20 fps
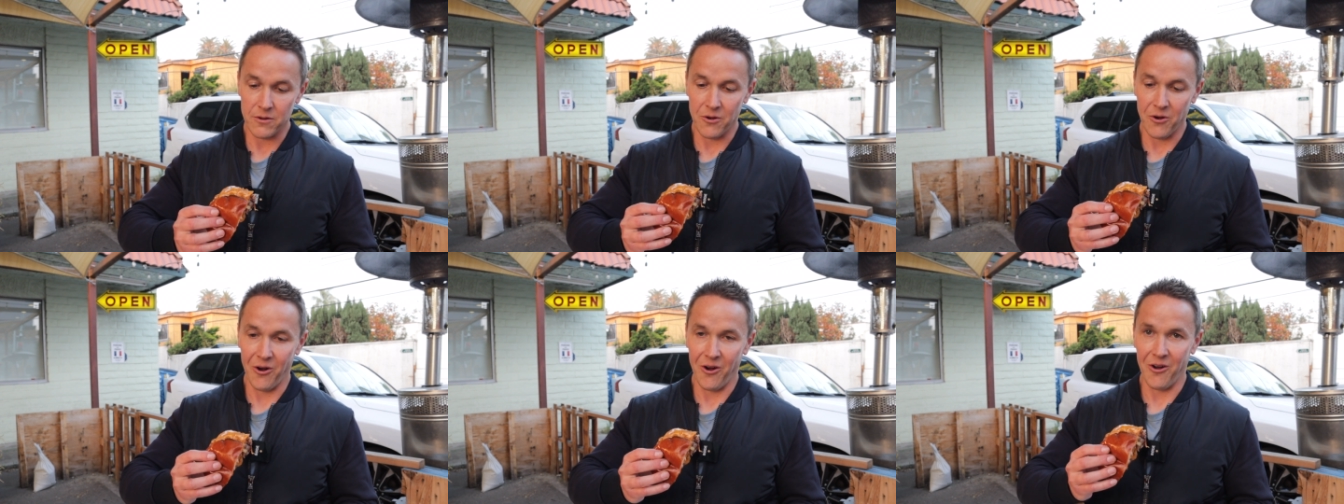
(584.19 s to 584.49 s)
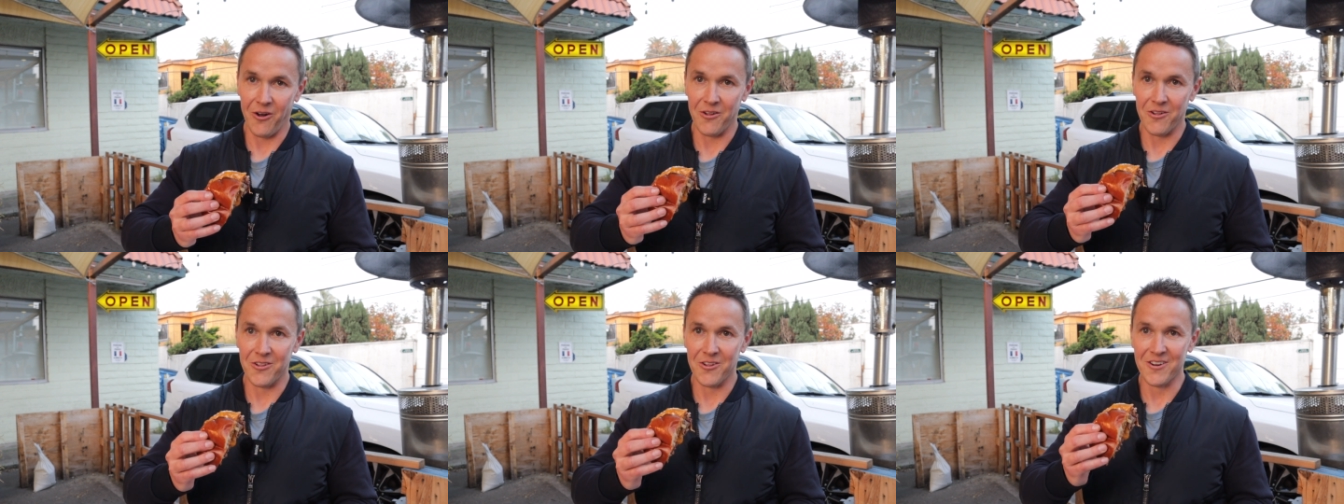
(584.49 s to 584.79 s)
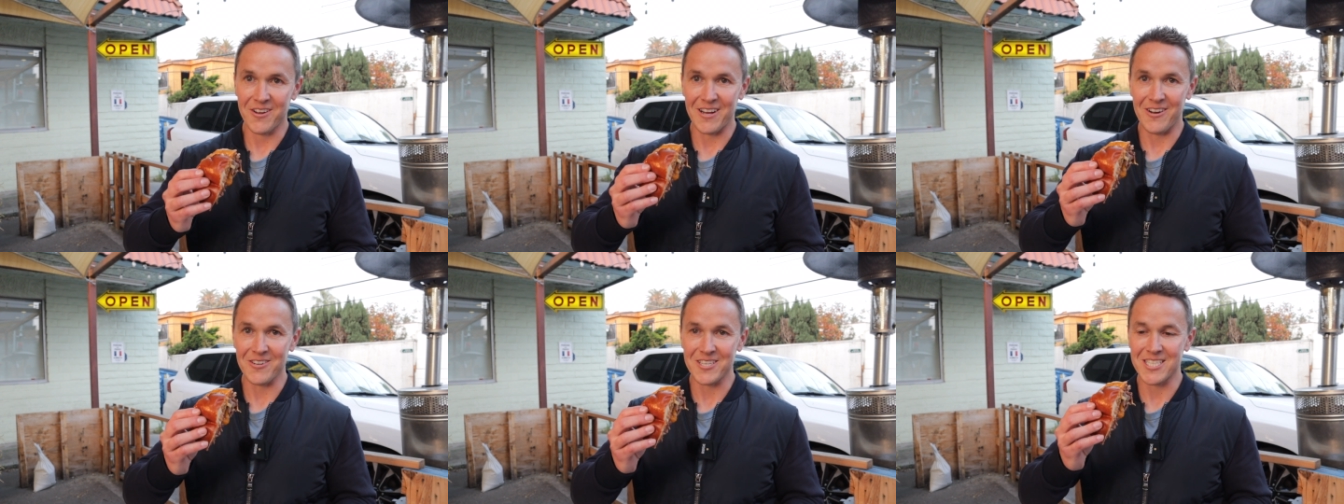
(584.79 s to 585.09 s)
Oh,
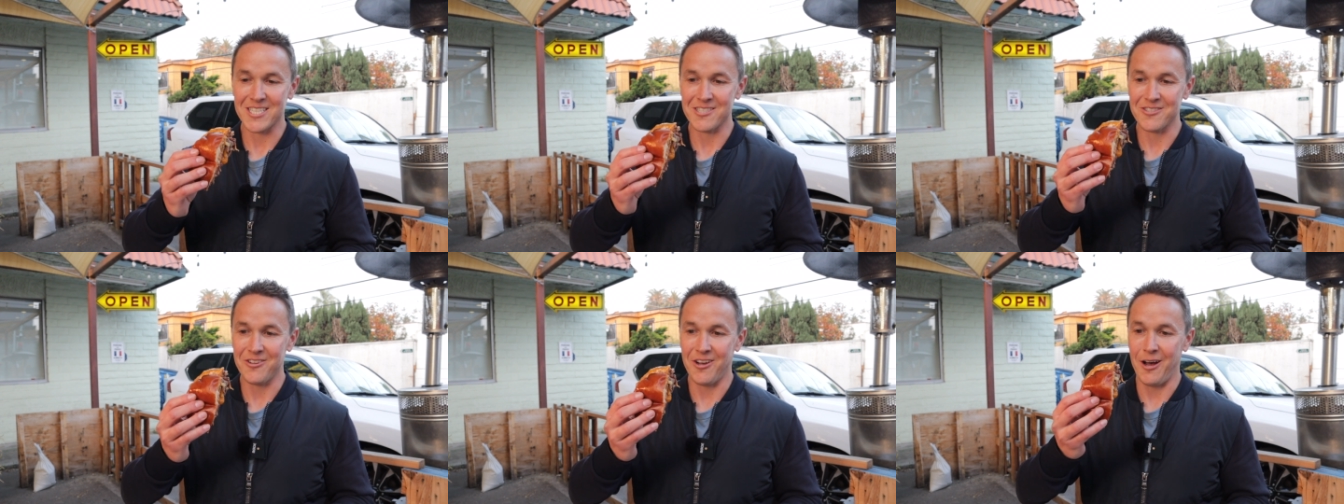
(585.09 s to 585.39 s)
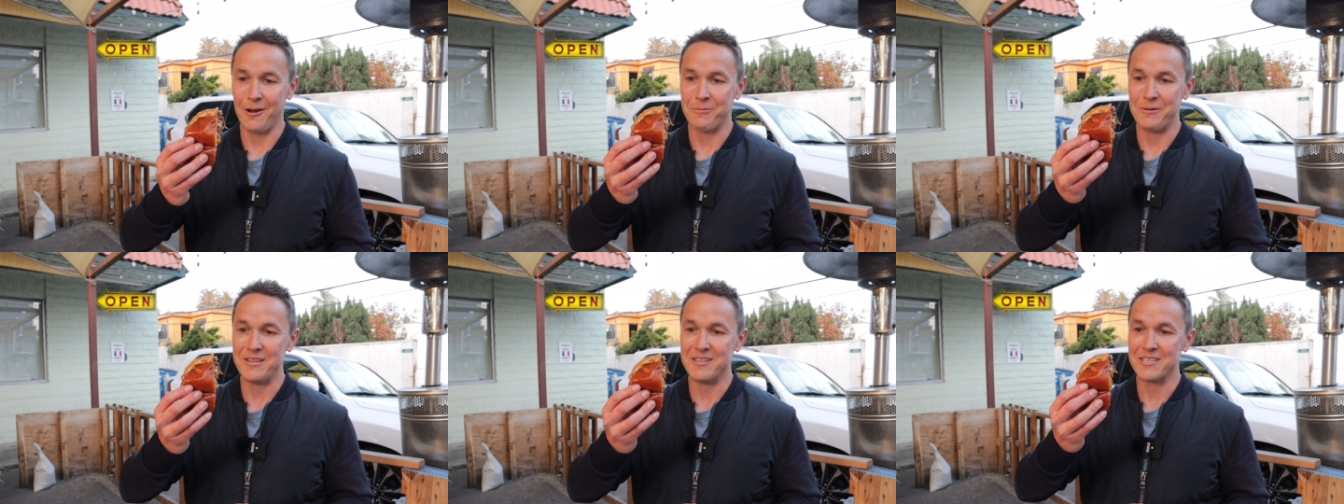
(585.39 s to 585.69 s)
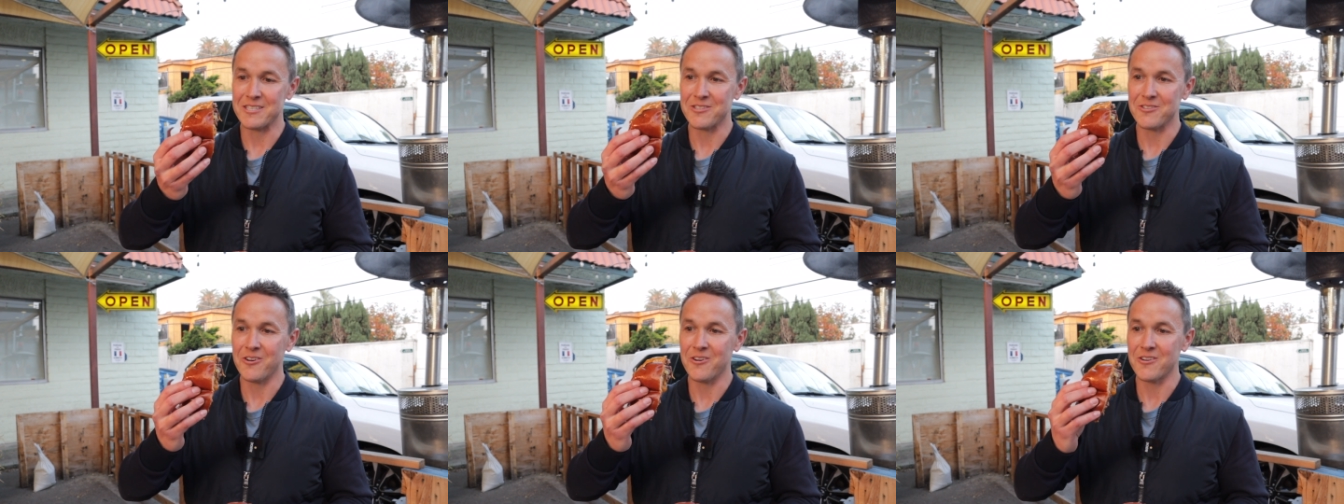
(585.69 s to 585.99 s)
look how sloppy
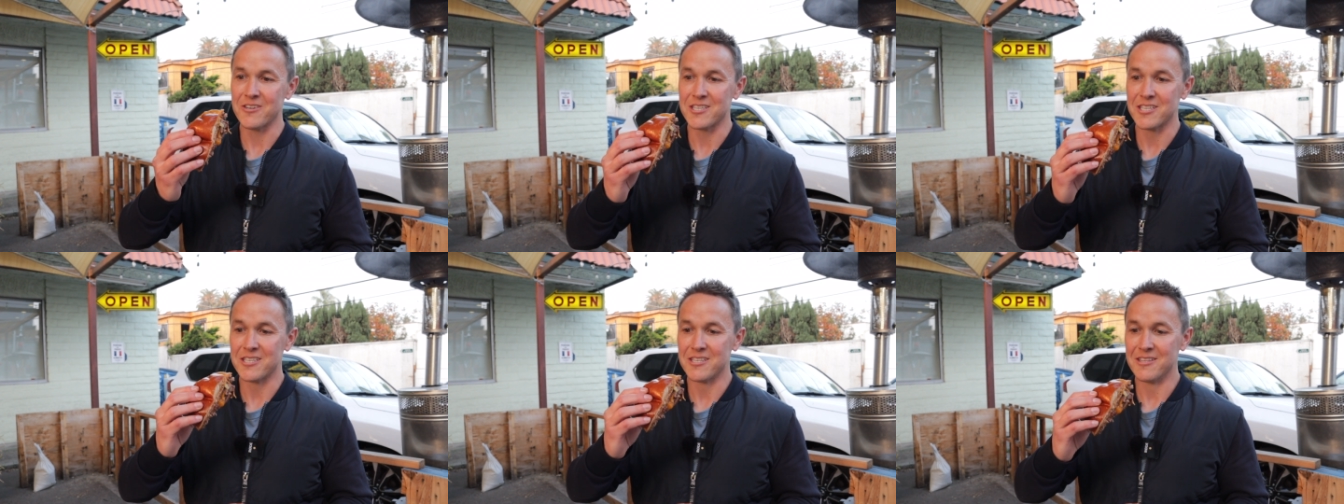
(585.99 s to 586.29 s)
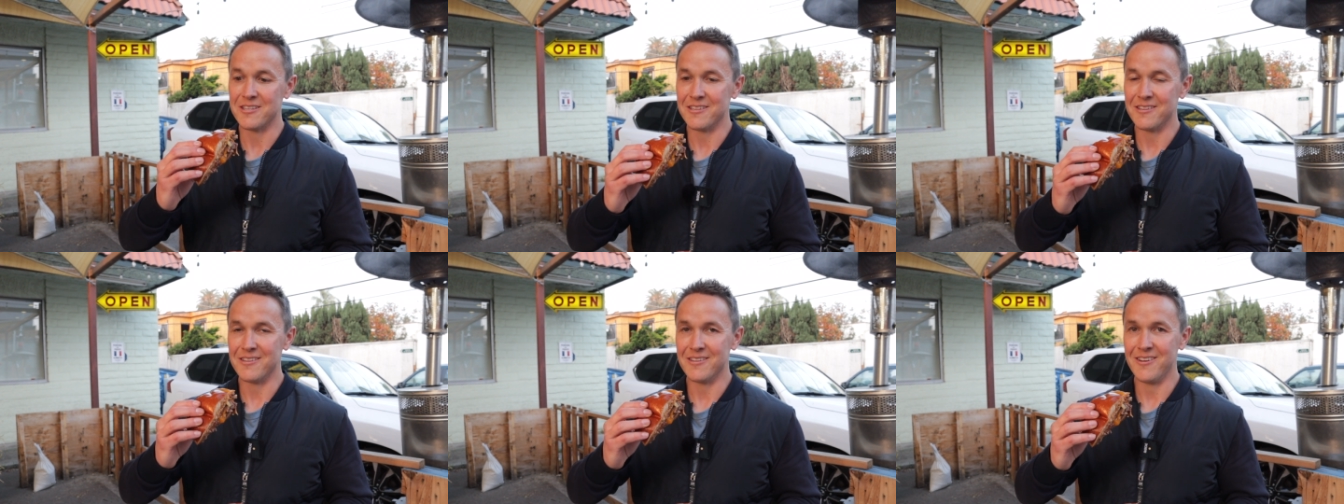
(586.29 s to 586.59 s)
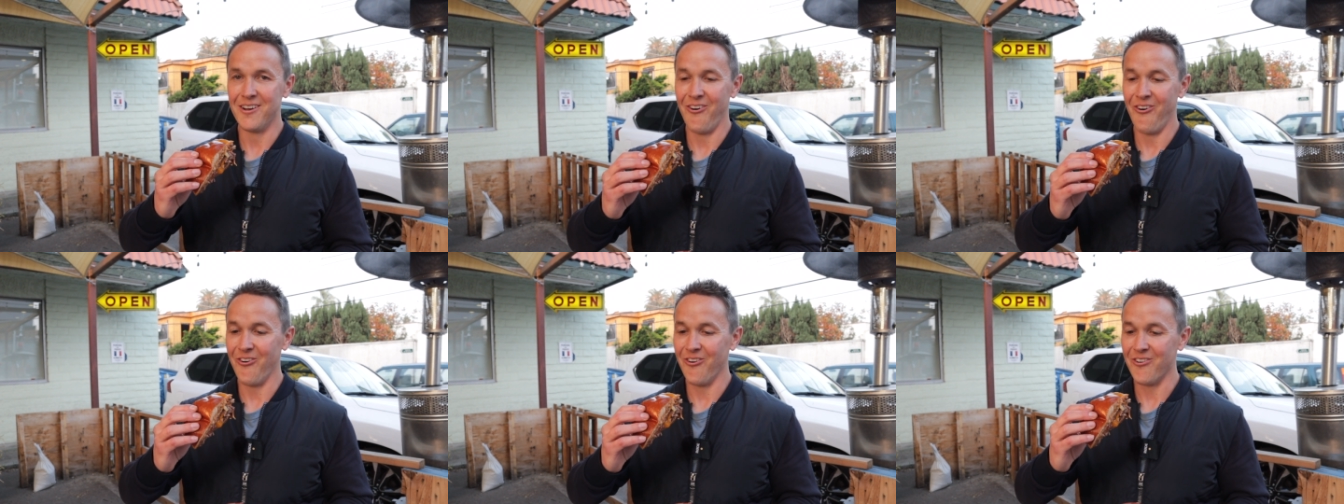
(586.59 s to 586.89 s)
this looks.
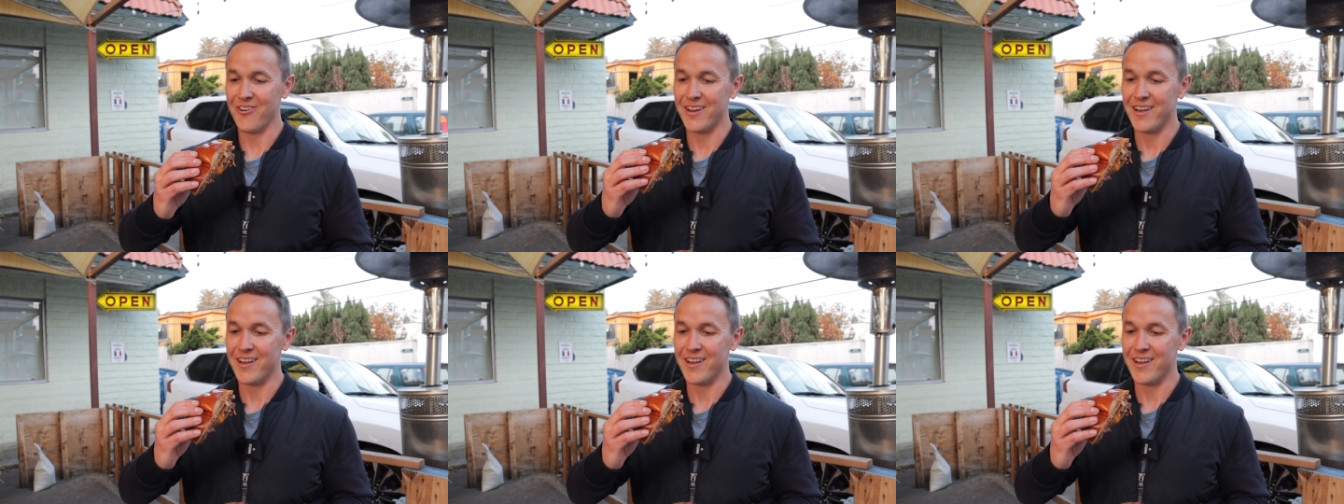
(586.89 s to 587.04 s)
Oh,